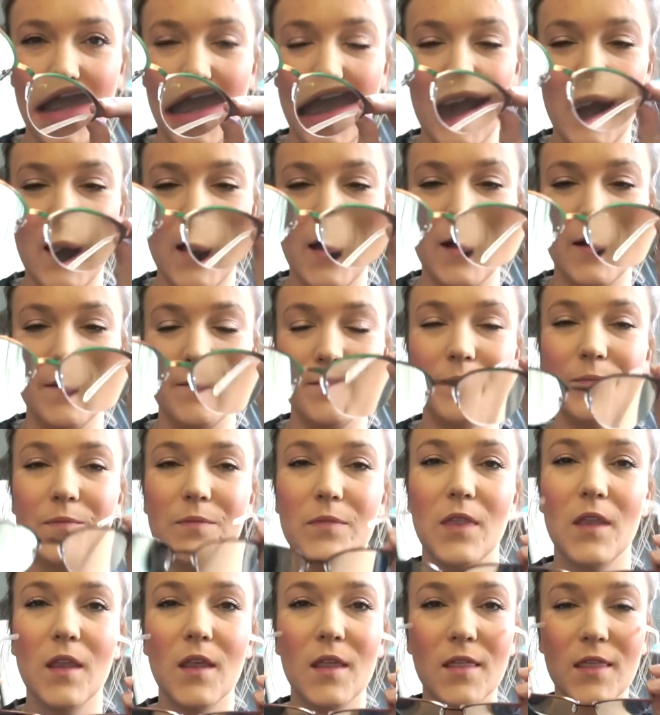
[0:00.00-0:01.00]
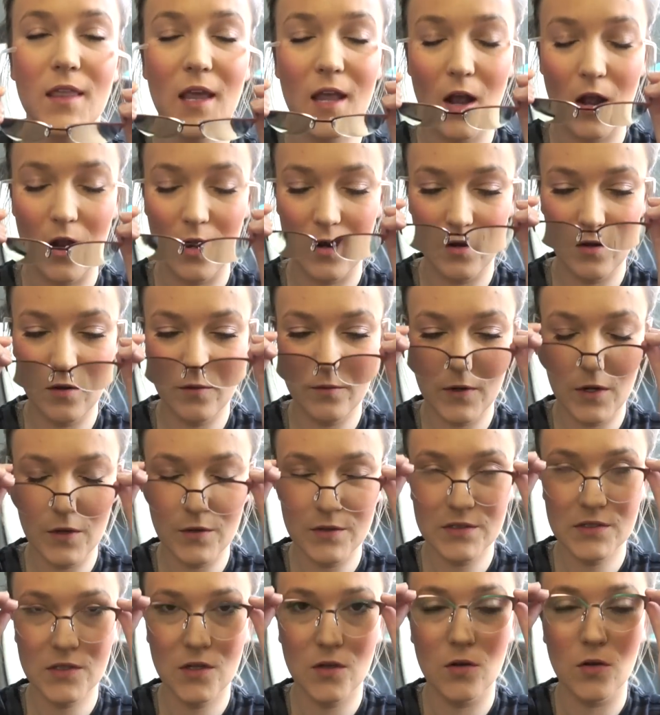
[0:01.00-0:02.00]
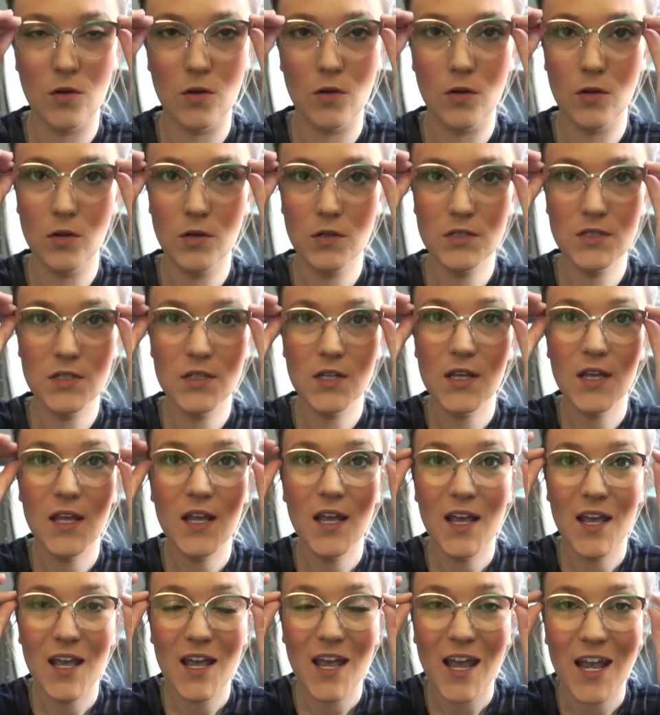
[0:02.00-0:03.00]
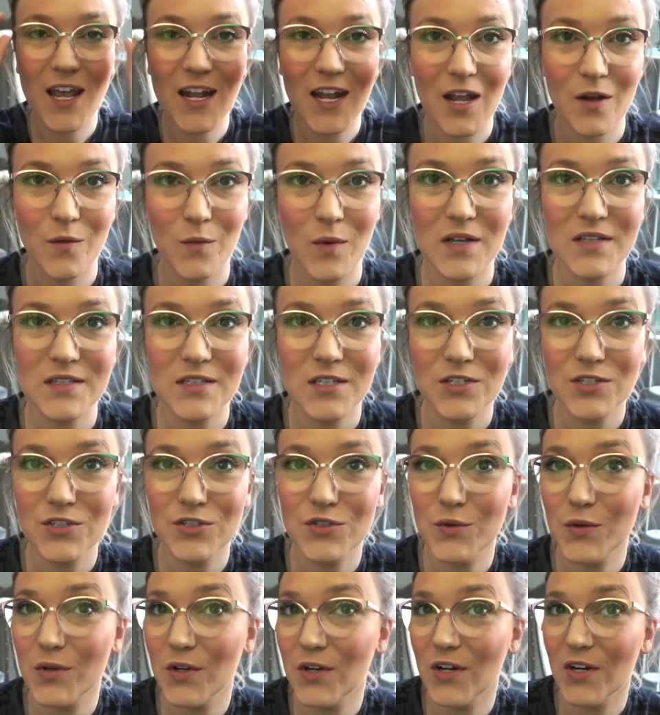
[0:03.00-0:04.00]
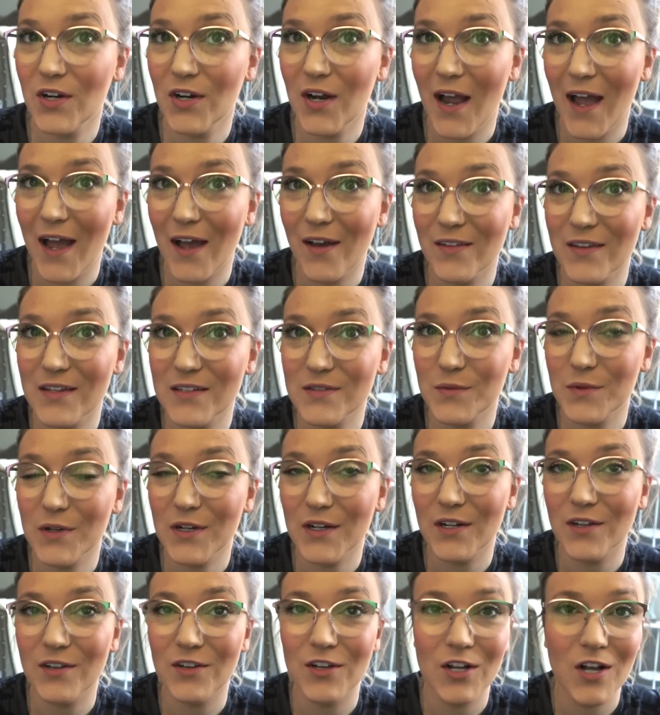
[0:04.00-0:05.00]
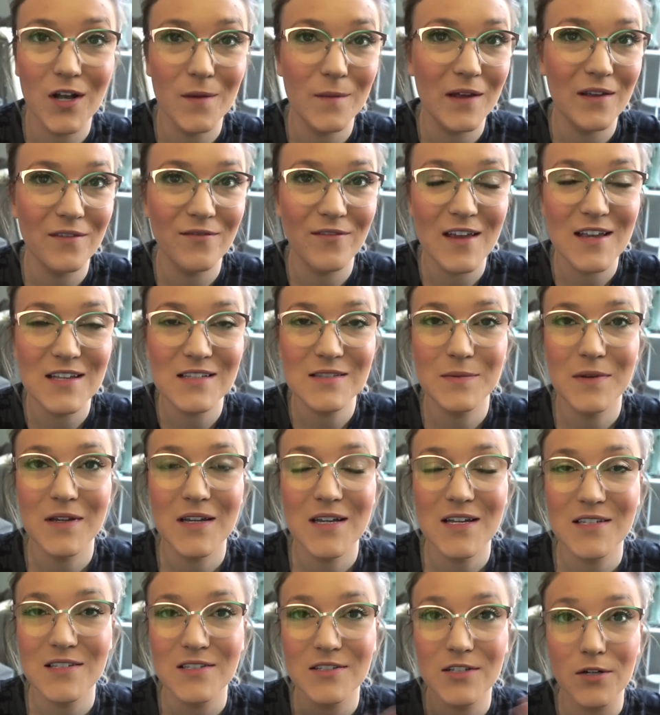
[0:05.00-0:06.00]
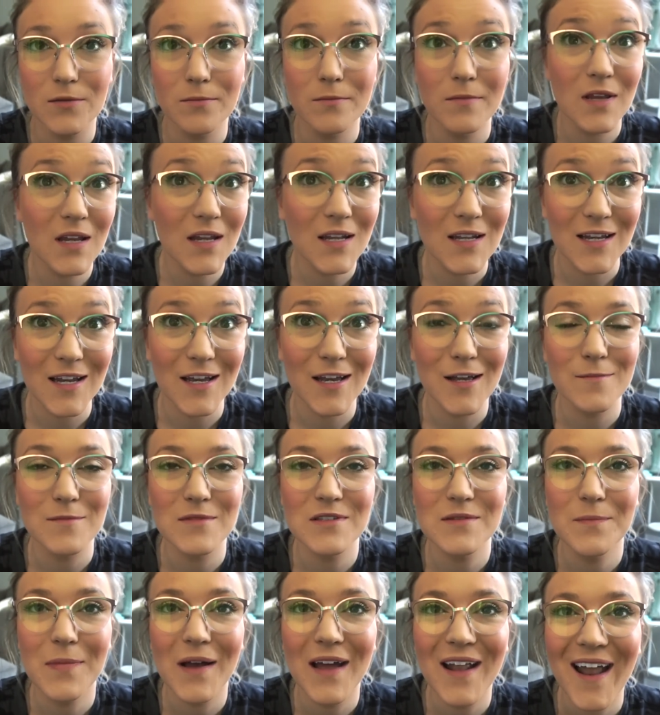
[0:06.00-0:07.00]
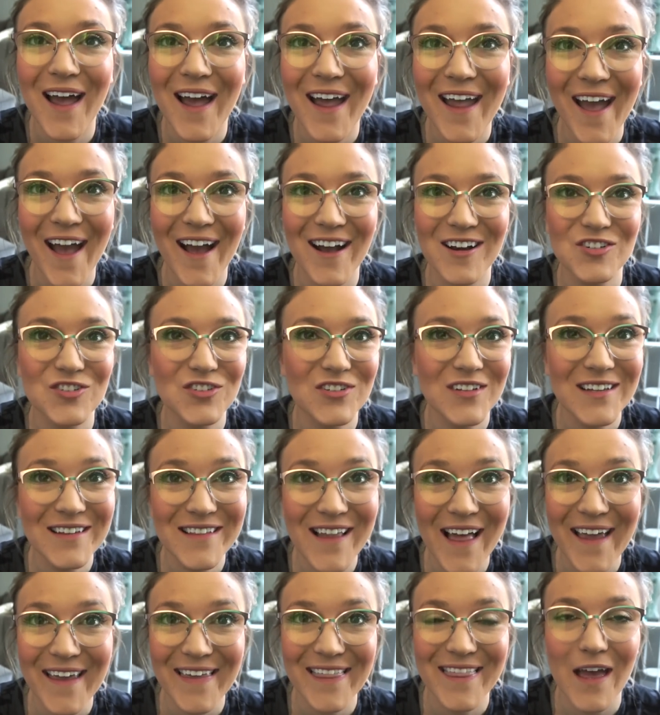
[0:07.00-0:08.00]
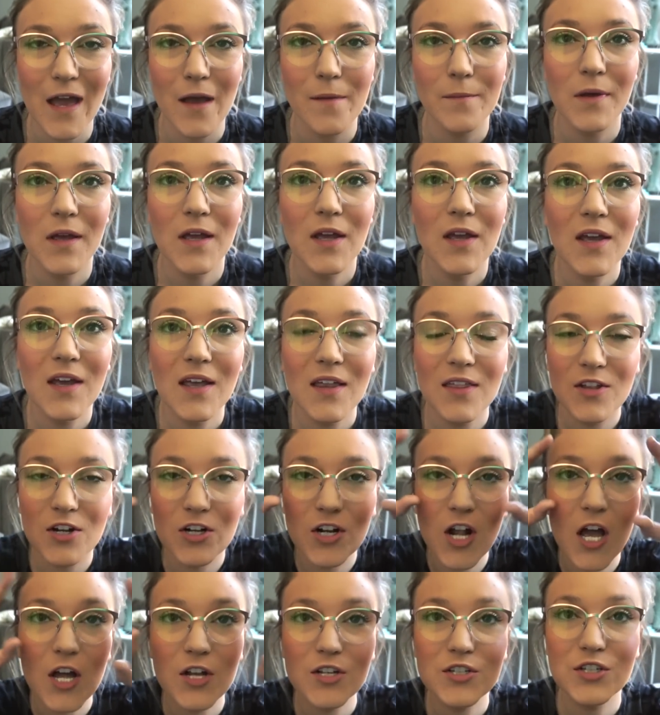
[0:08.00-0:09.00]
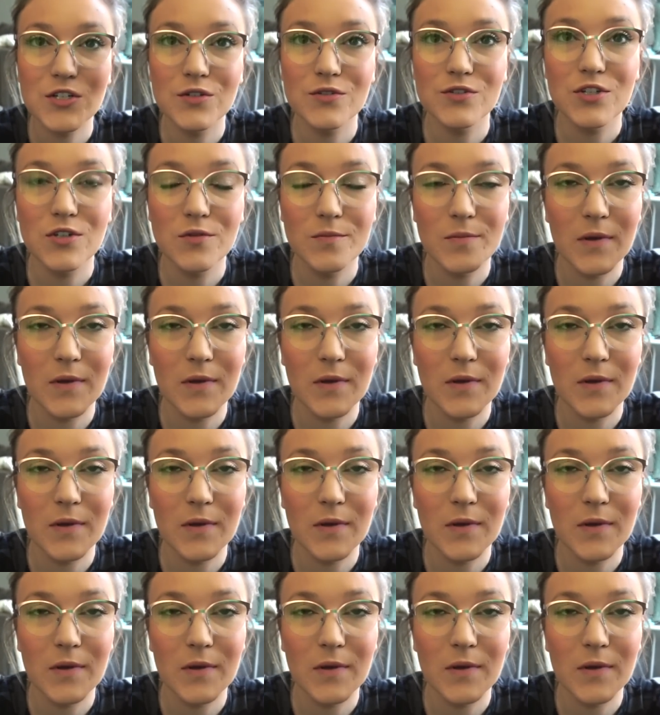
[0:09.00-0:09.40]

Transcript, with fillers: Um, they are a rose gold. And I wasn't sure how these were gonna look on my face because they're mediums, but I actually like them. They're not too, too